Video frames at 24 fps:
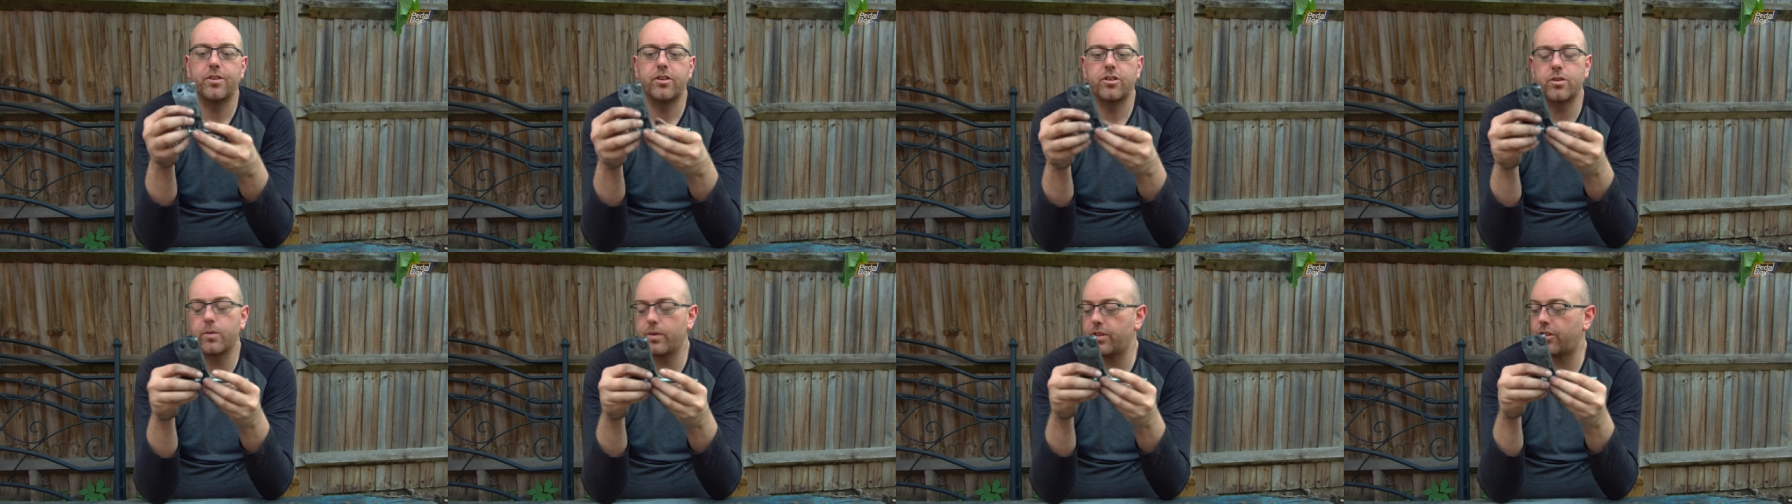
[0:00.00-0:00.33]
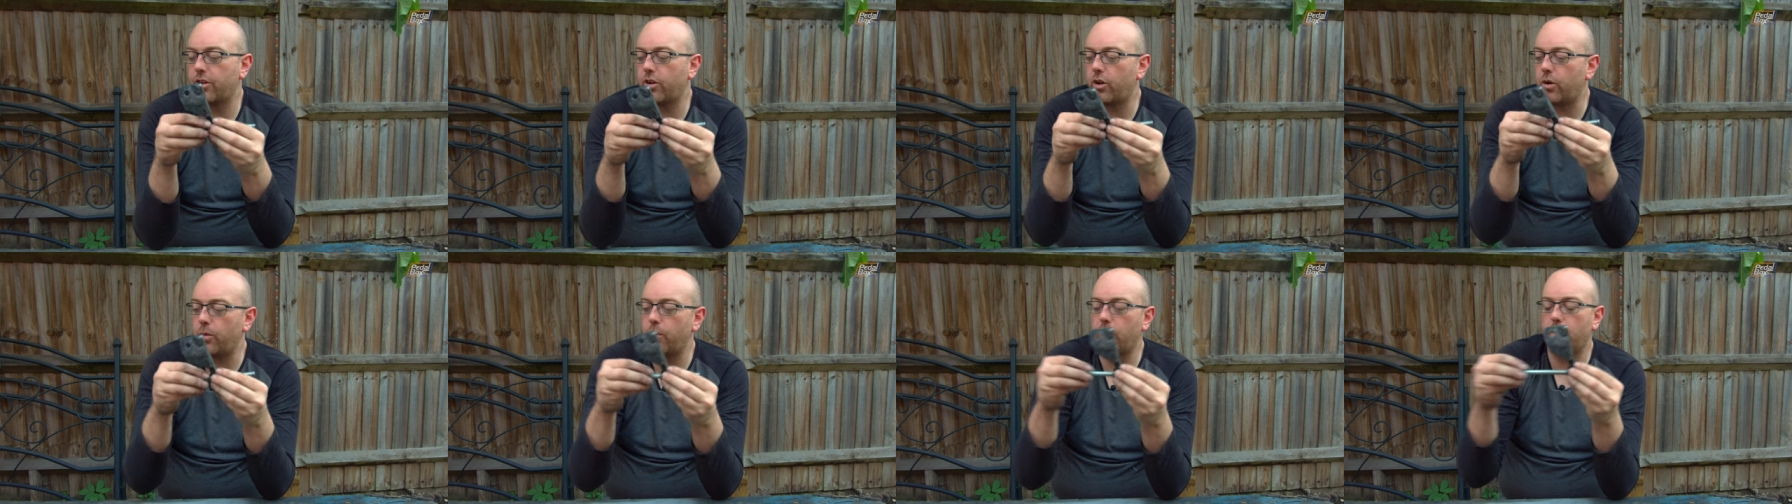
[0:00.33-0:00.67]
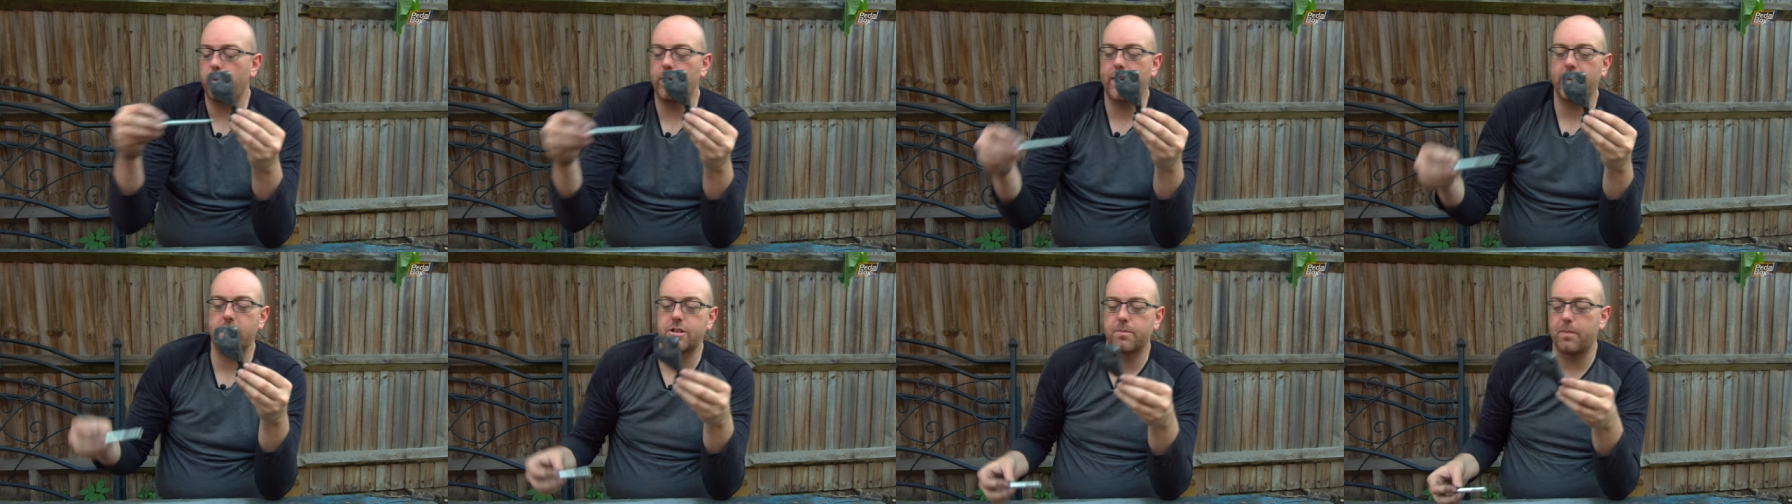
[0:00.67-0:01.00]
So we thought, well,
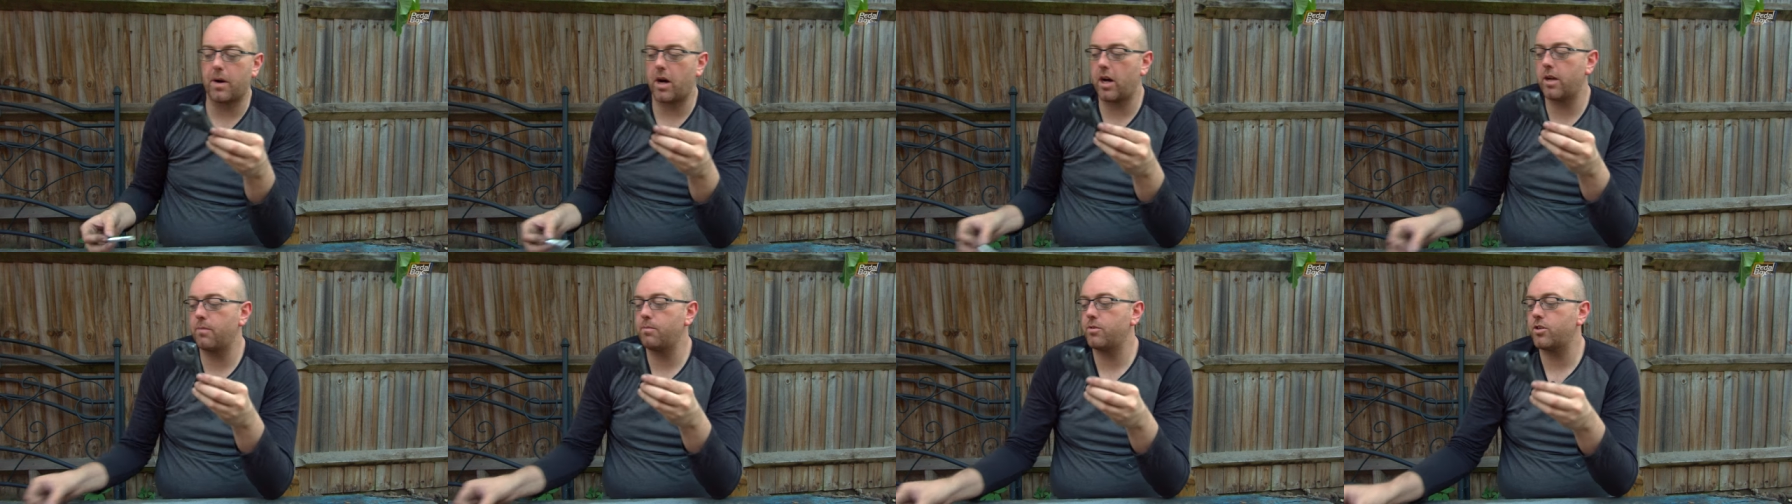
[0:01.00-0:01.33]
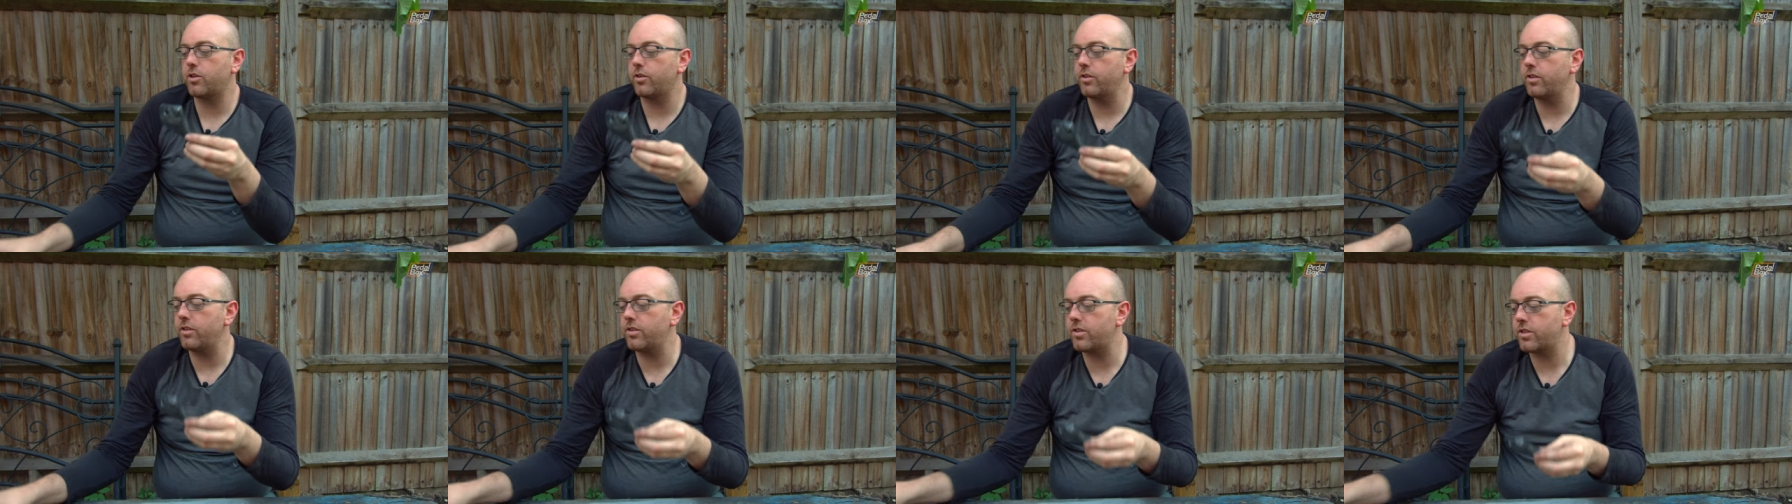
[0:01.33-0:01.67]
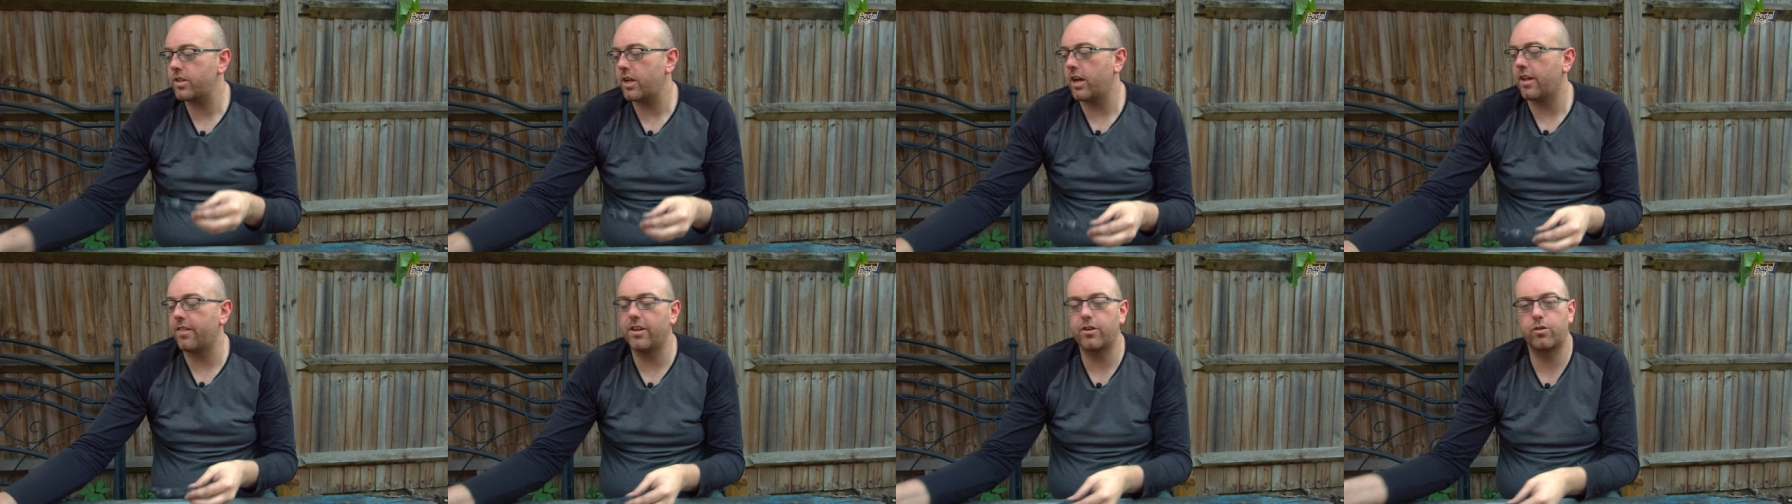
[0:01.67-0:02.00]
we'll get some Heim joints
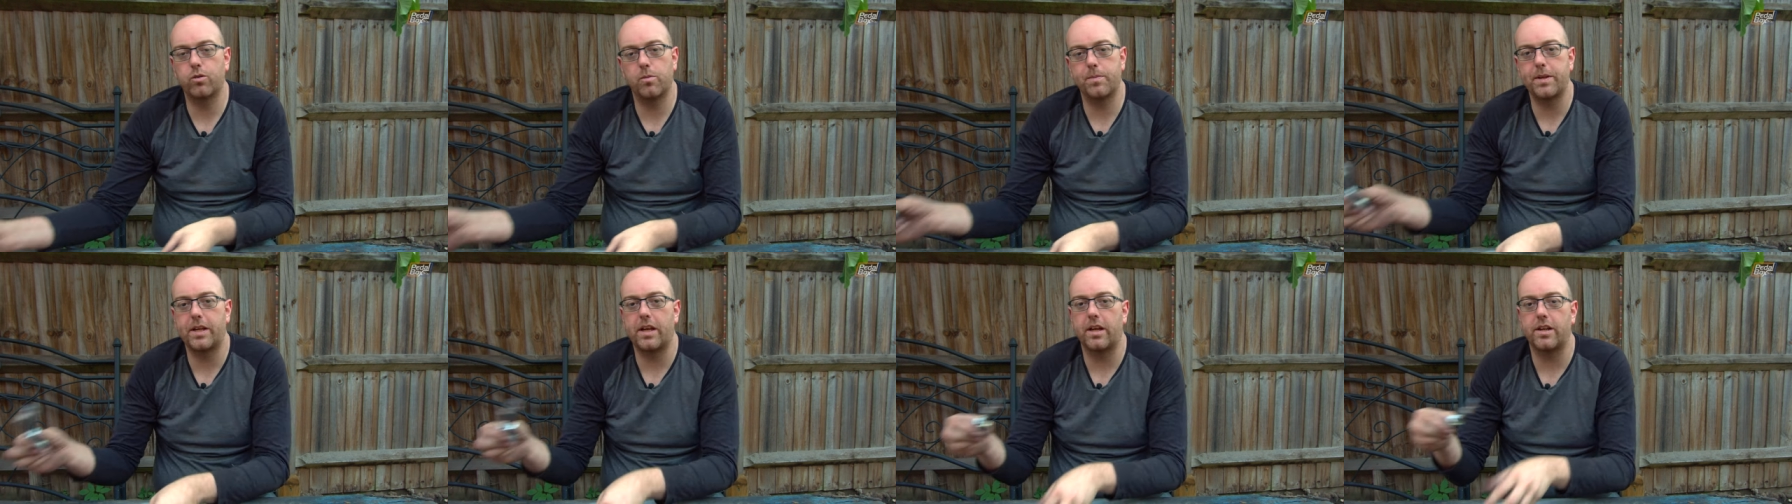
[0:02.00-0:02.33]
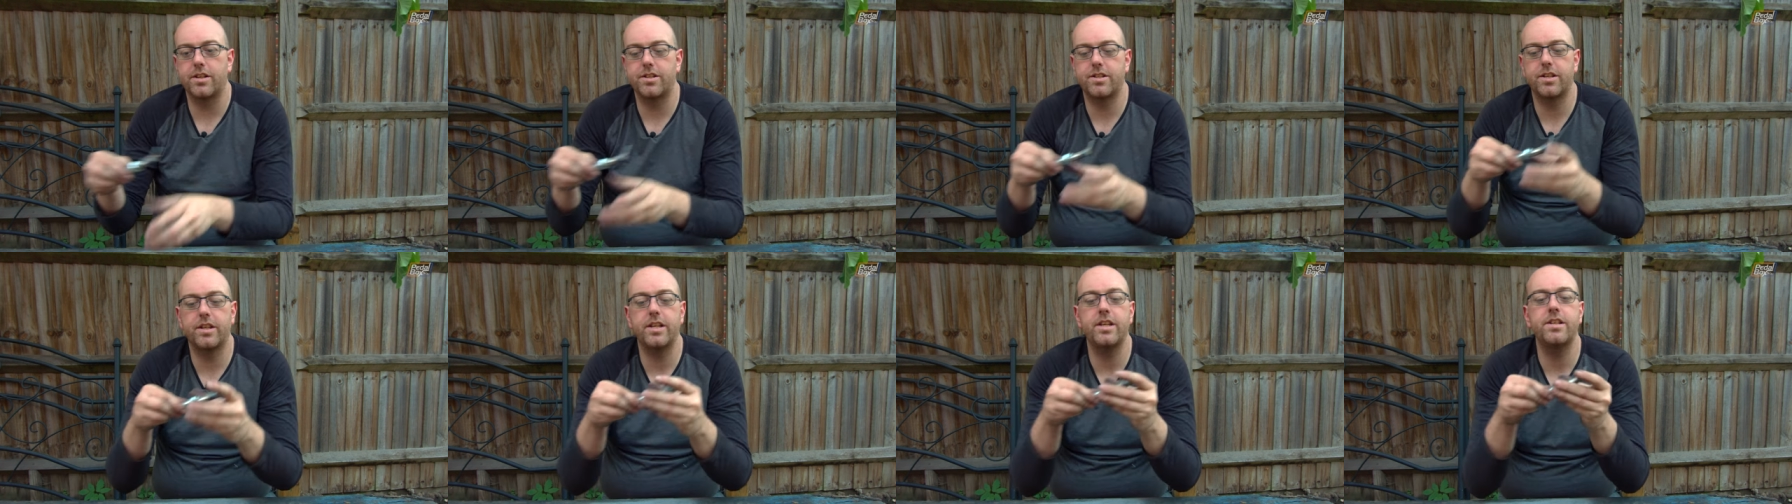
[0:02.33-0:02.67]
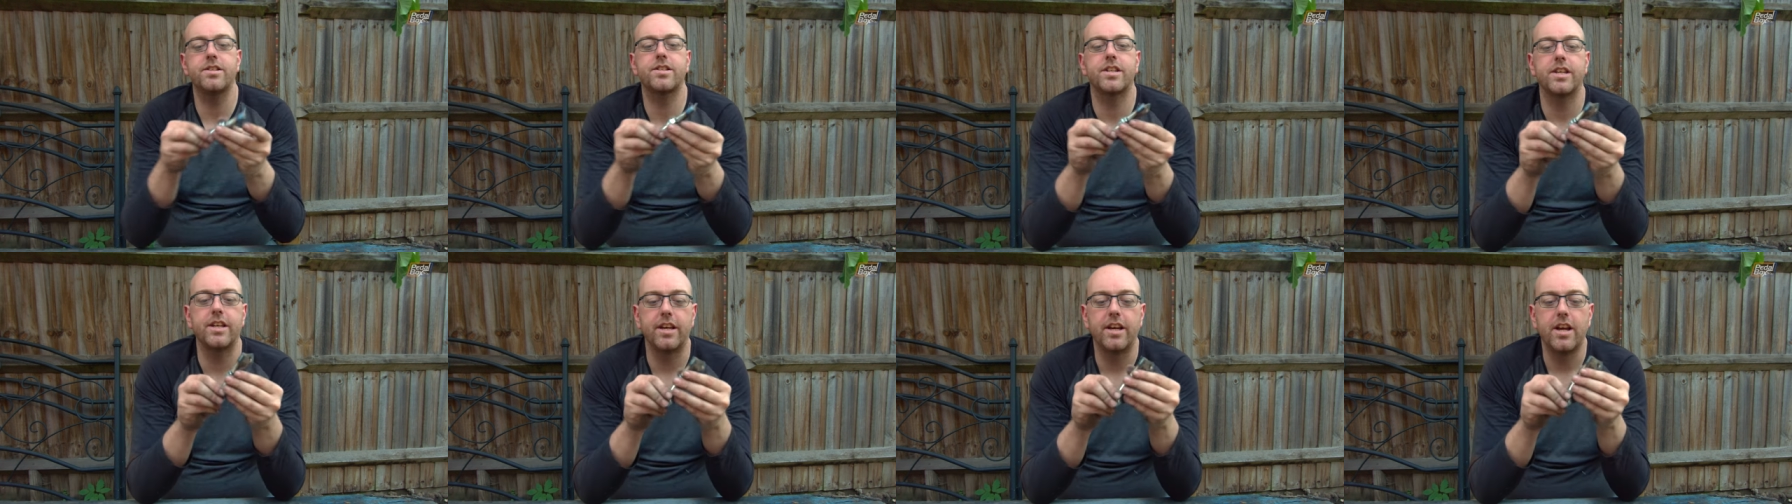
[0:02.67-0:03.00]
and this will be nice and
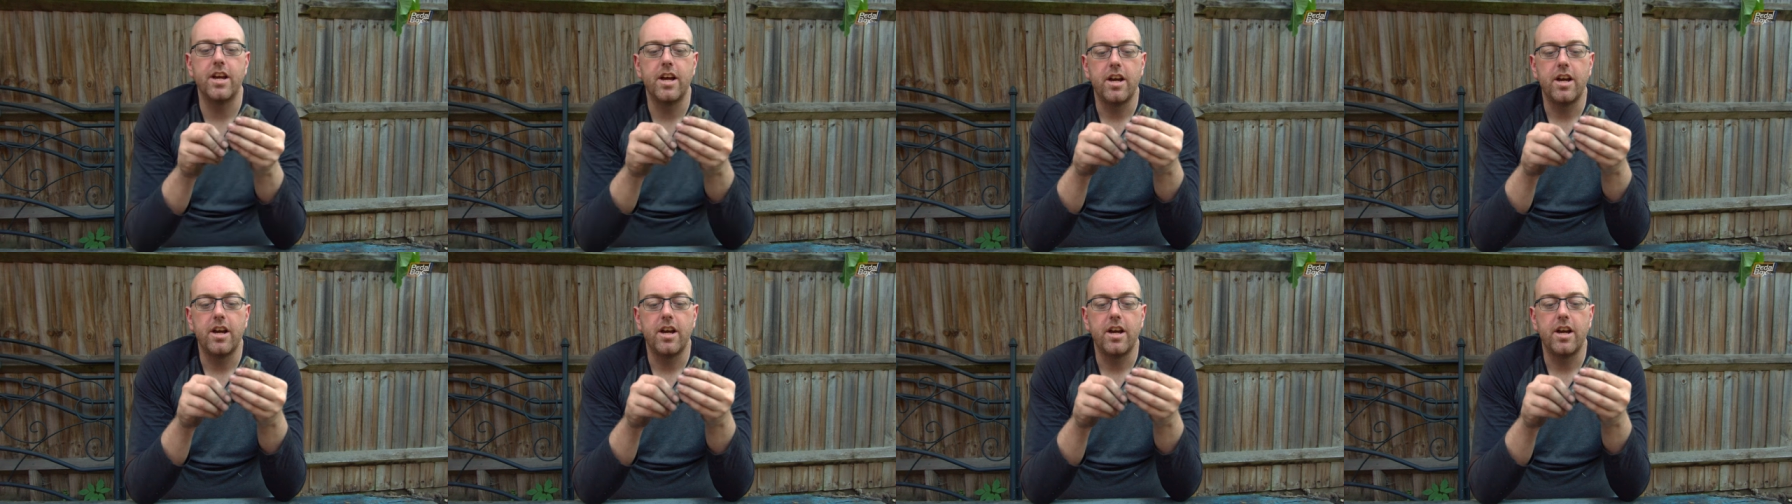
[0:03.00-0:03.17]
easy.